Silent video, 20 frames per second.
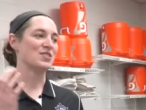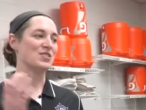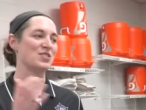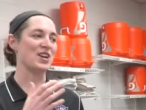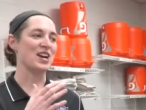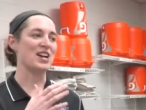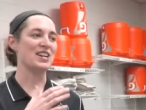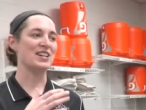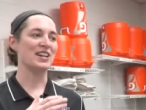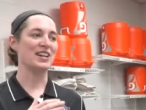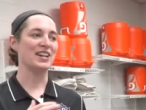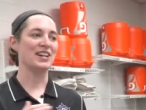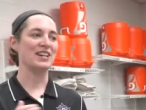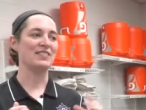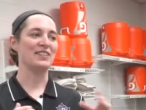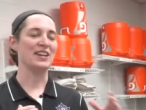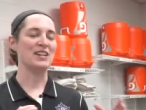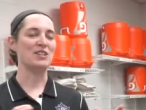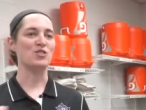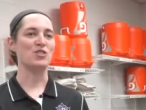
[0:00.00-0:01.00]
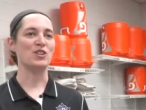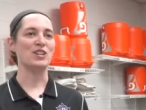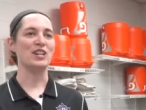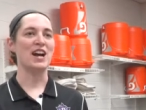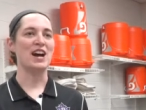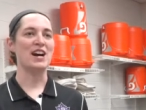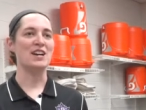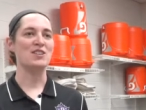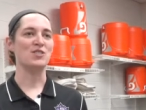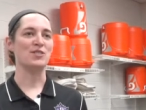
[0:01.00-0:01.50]
trying to like
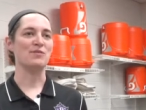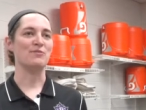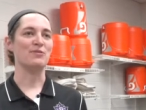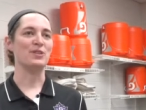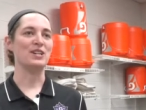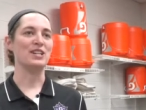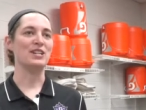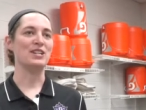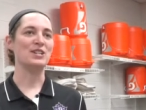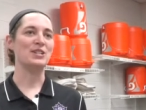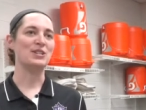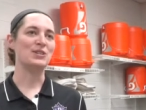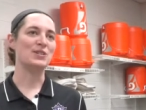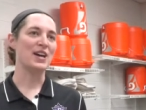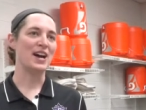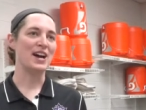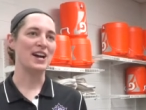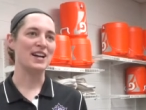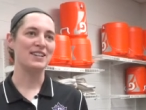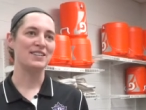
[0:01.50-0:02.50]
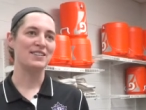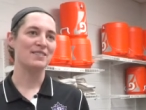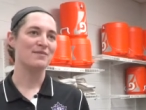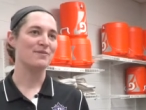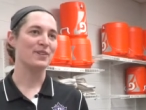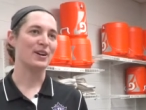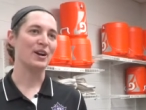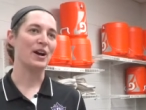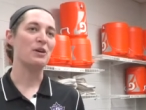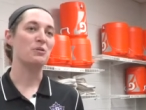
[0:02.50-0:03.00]
triage if we need to do that,
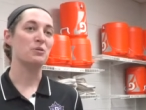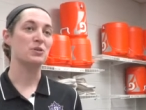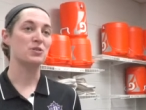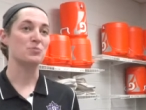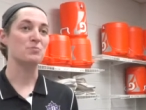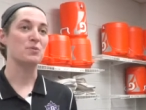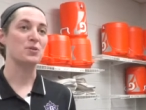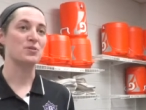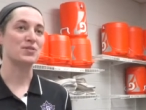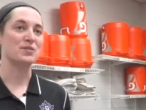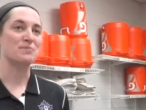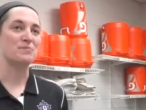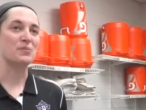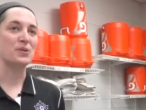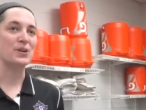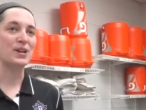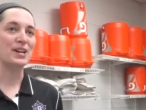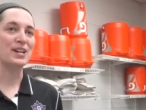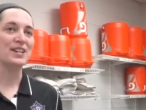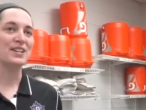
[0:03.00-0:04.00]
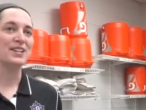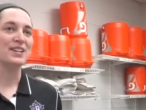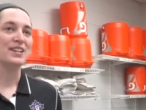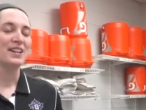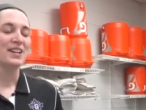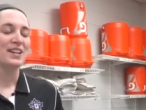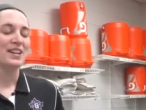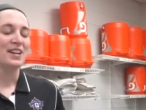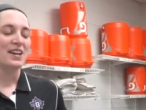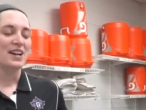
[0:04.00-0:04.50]
figure out what's most important.
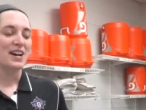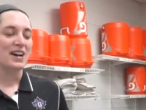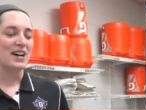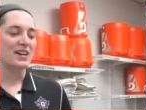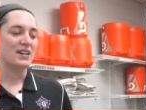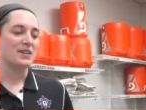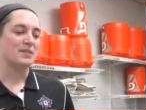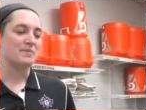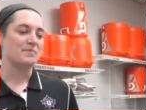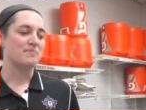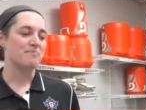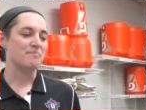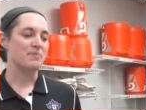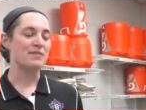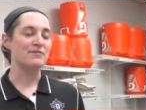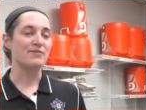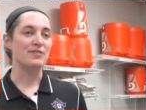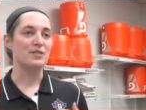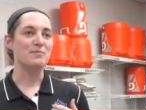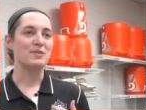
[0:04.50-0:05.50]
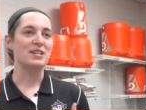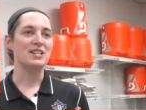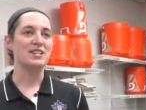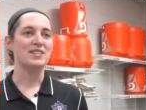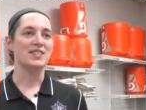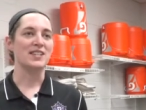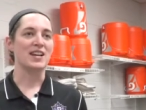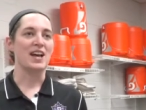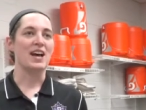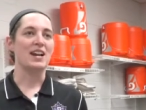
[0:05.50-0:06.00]
Um, but for me
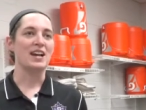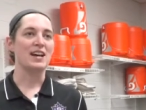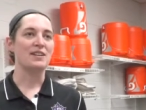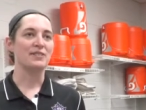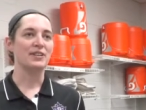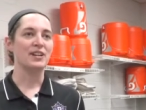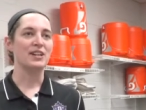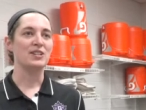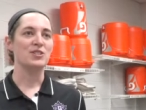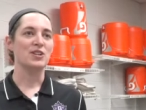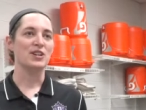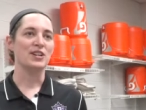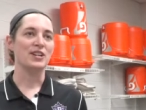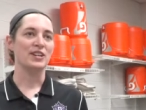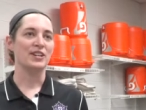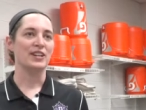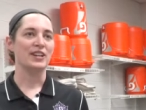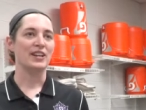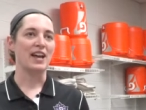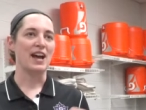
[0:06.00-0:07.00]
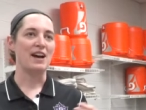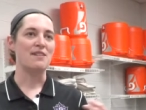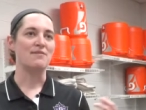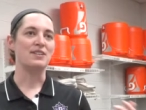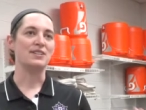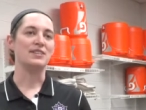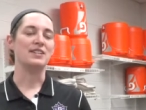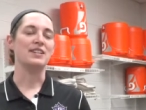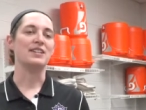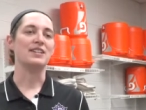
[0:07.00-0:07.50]
as the head athletic trainer, like
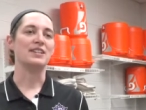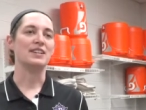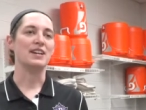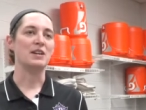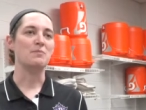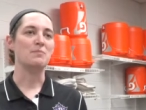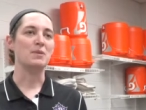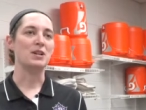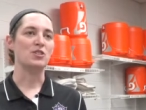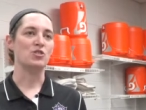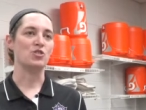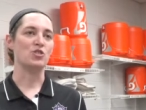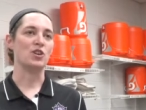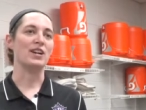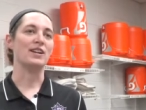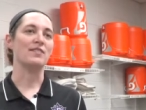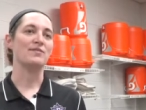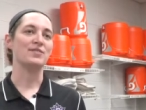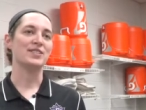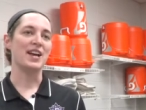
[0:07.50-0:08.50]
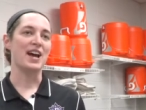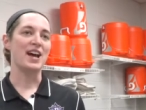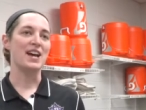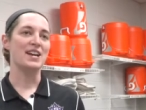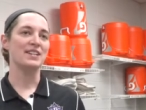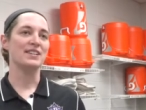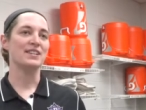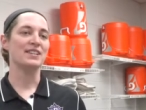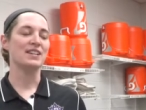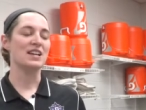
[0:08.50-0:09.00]
having the administrative
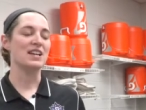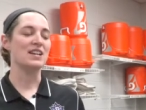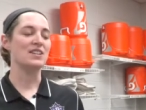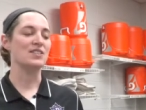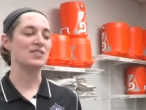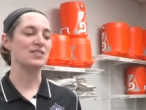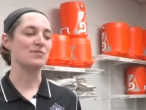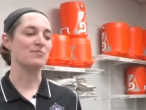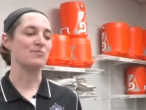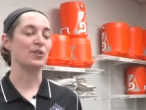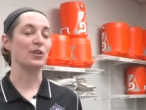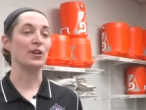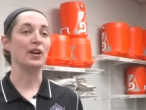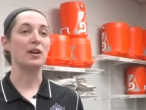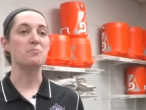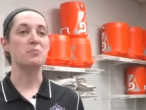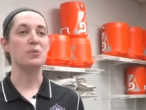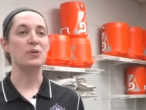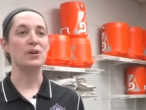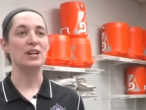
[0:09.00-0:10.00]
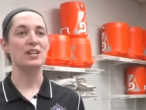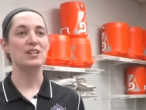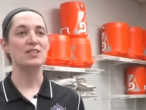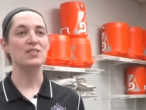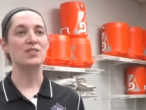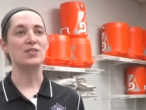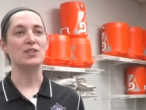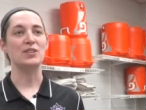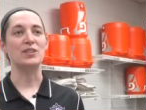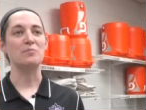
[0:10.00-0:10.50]
side is really important.
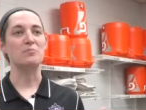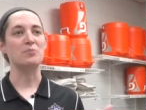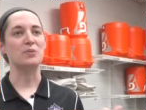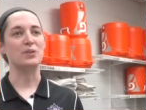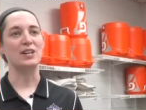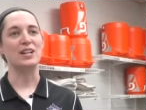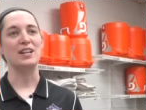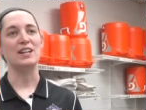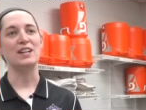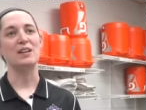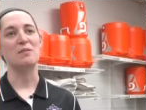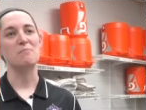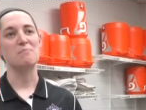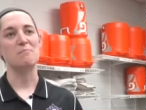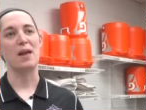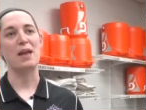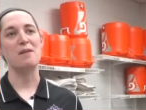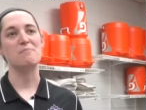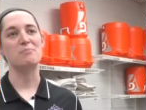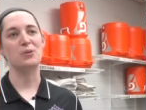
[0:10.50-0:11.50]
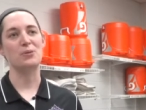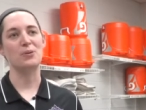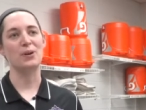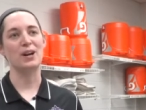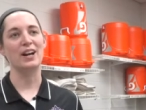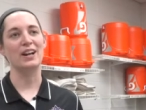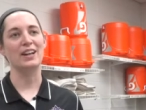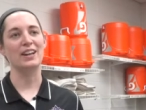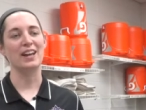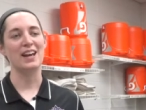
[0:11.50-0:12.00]
So the
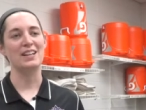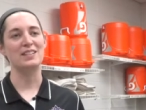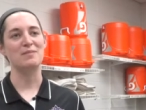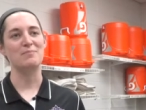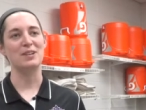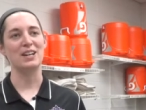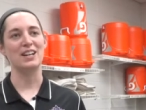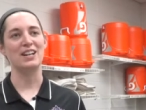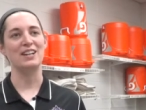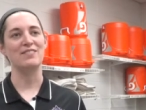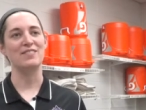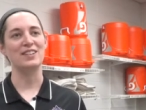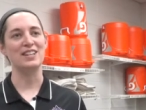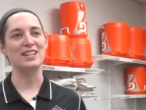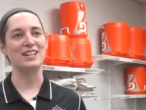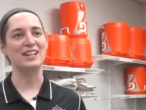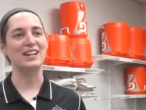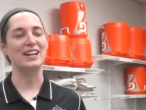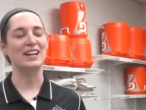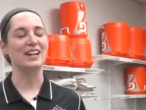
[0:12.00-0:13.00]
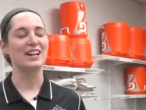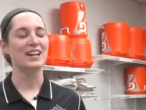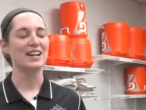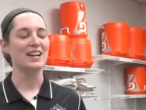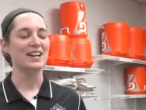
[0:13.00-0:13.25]
pre-paperwork at the beginning of the year.